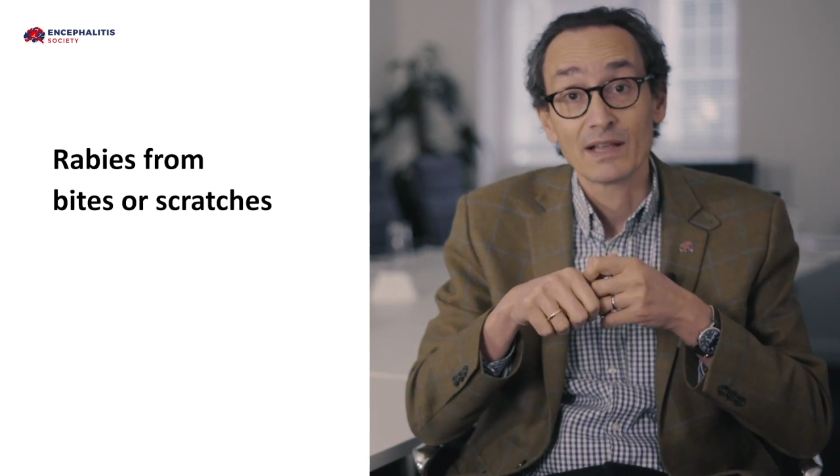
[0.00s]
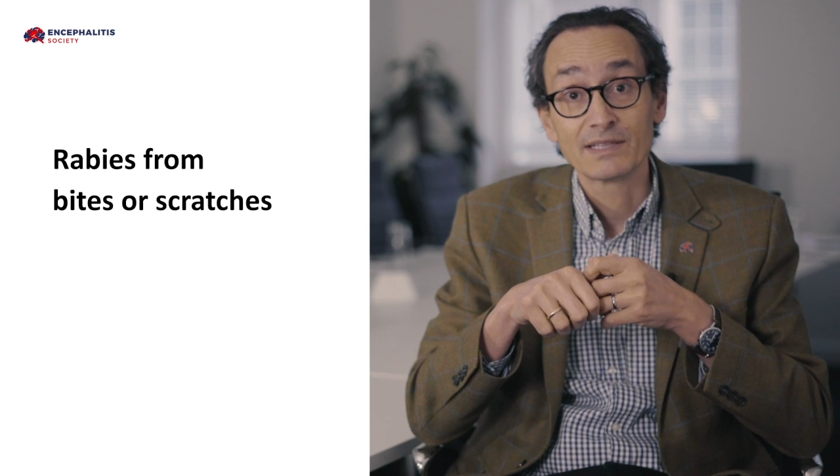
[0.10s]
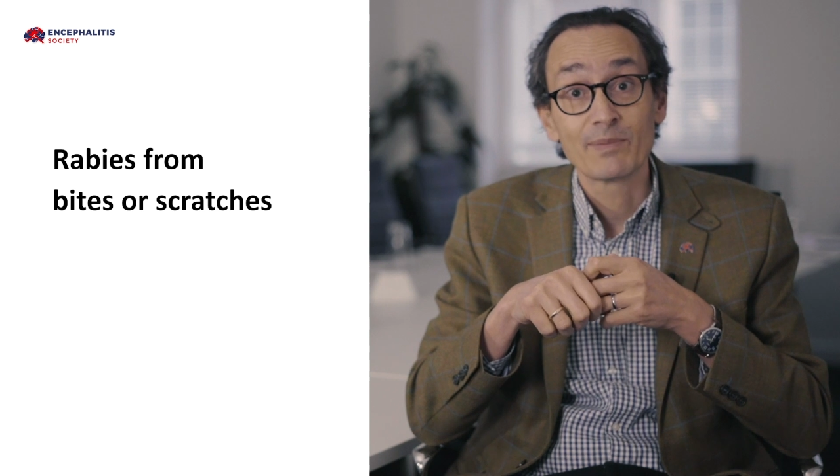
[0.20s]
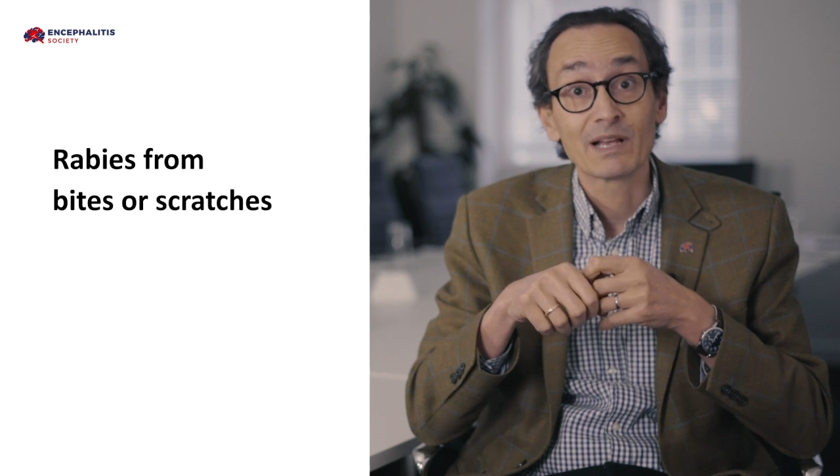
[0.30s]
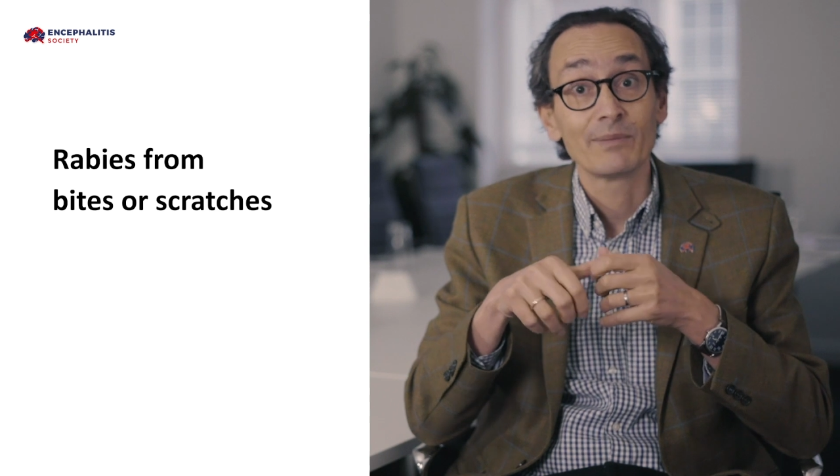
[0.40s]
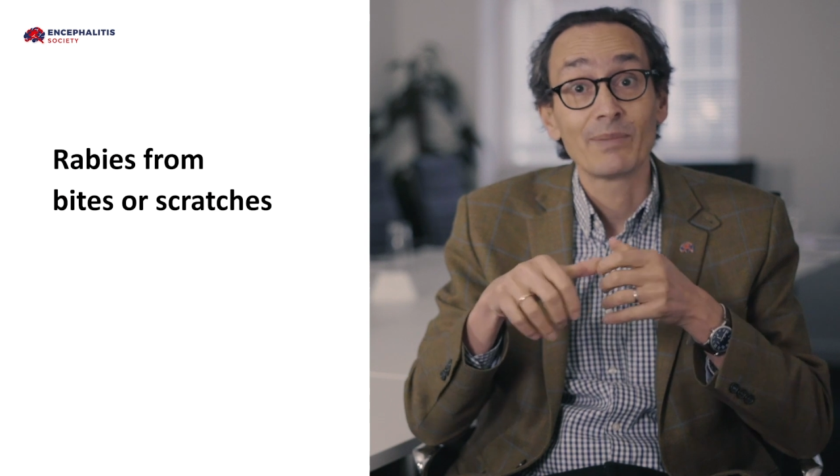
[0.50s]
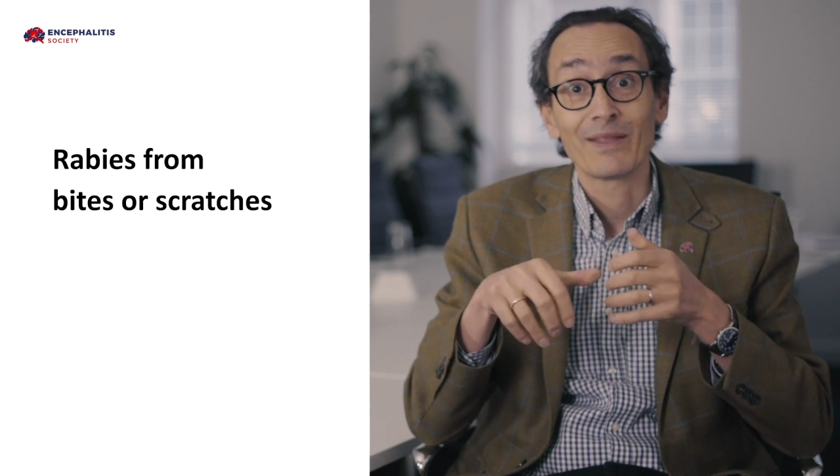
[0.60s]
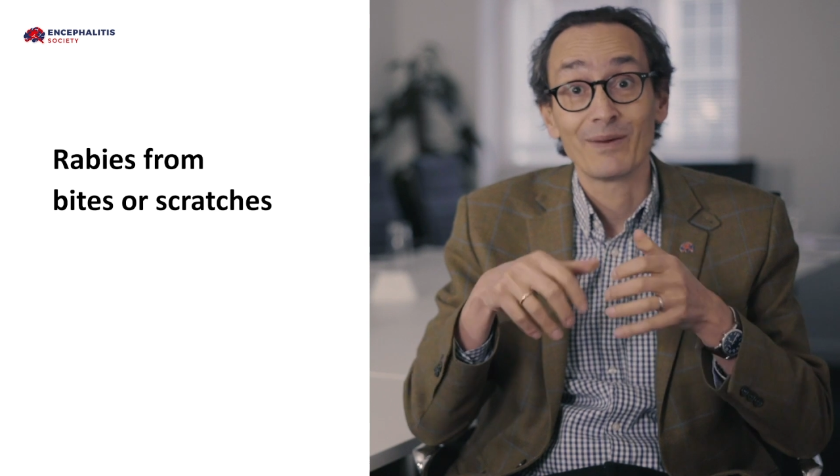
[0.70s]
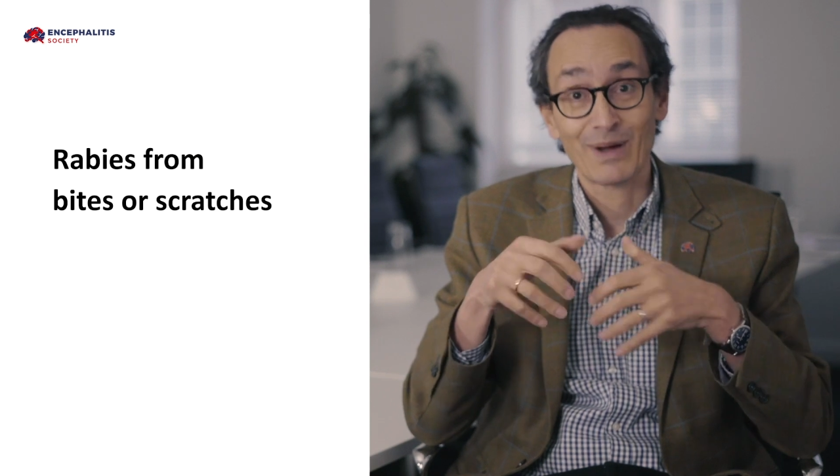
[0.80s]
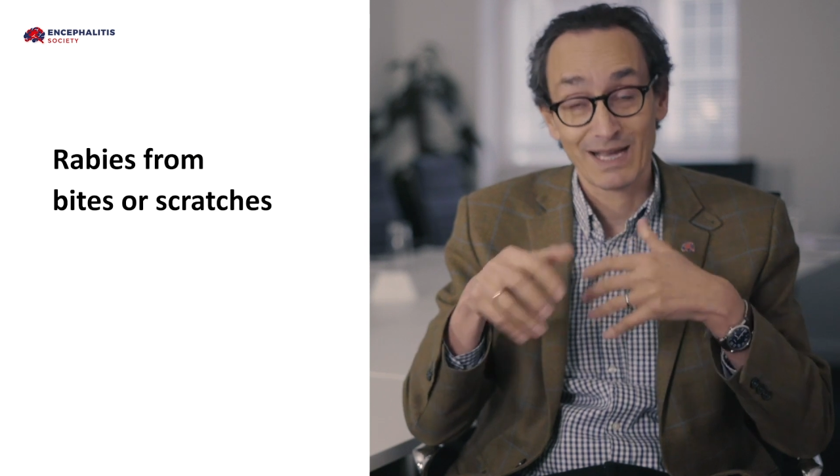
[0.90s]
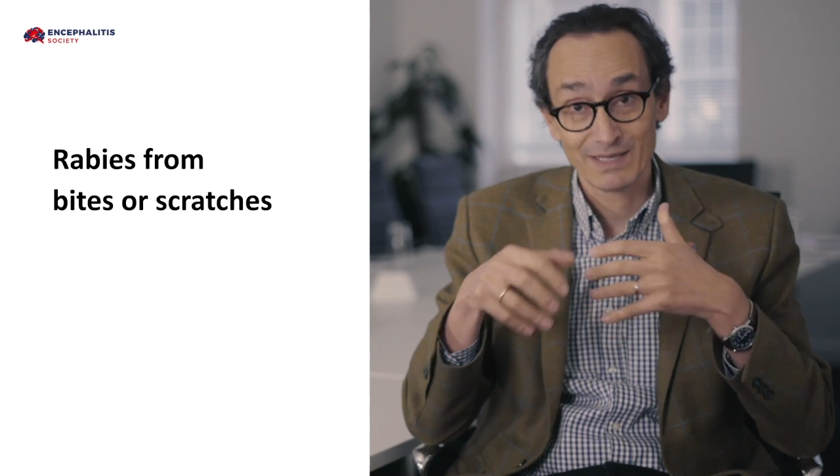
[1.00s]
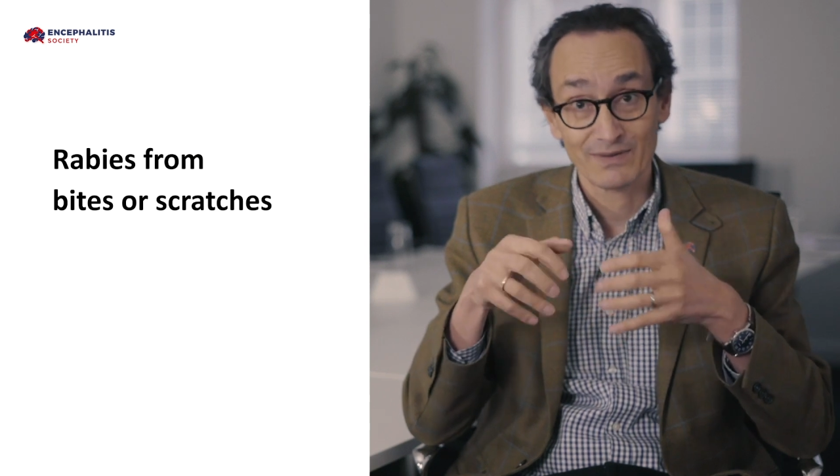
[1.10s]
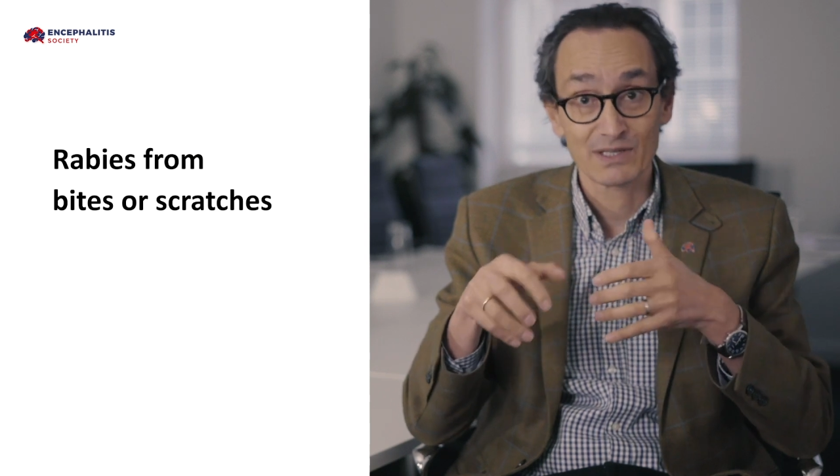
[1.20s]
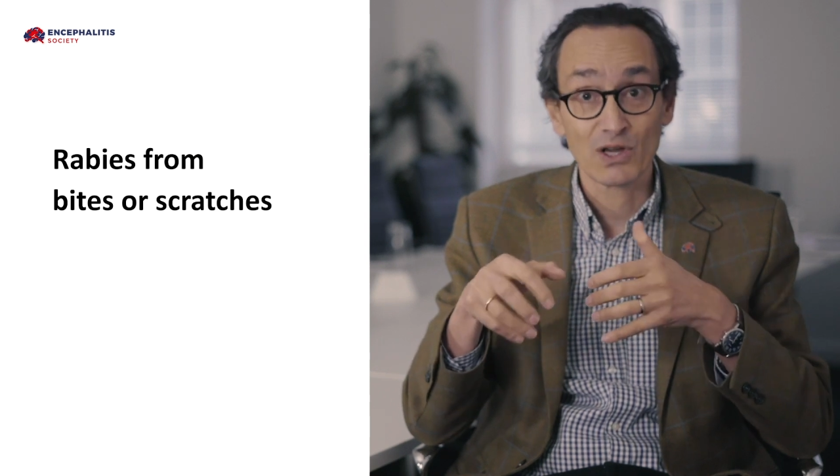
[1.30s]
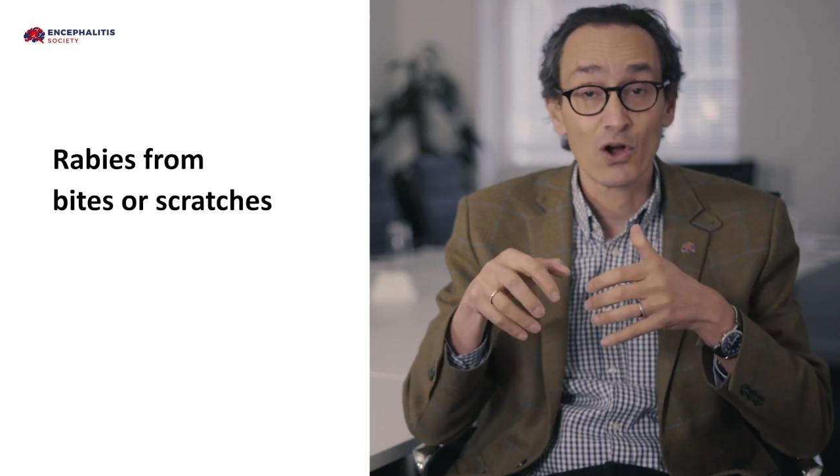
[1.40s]
typically by the bite of
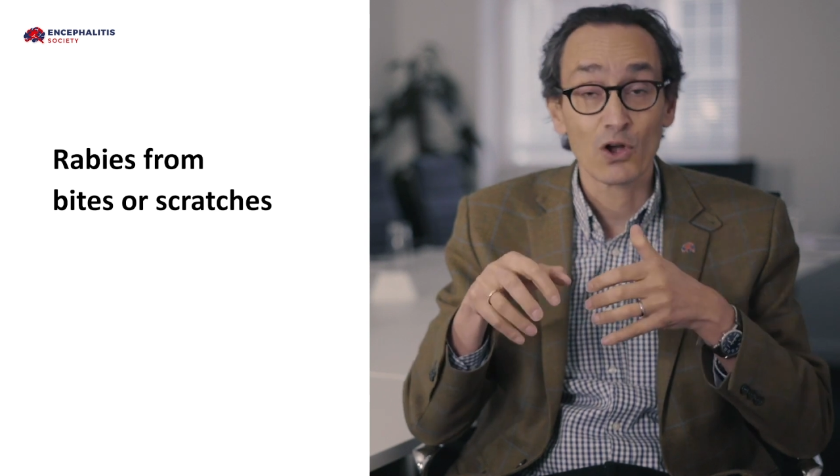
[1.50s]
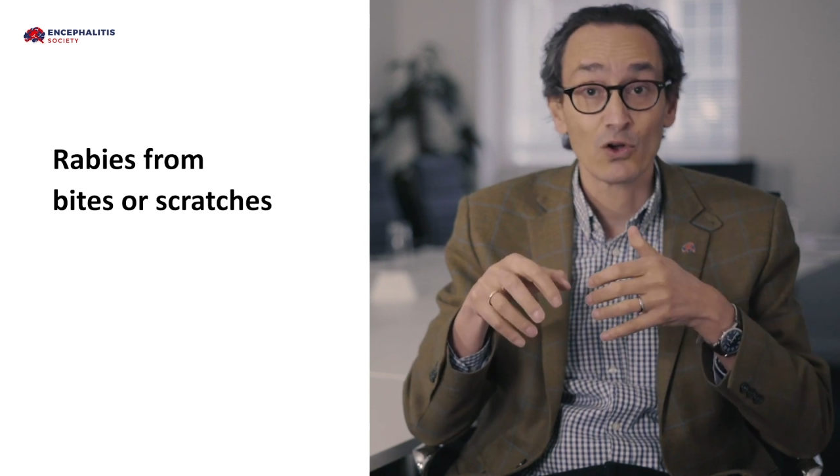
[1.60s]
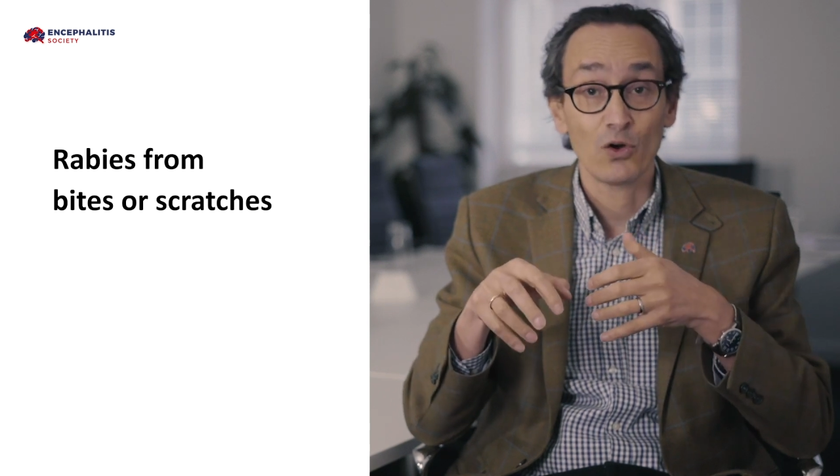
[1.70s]
a dog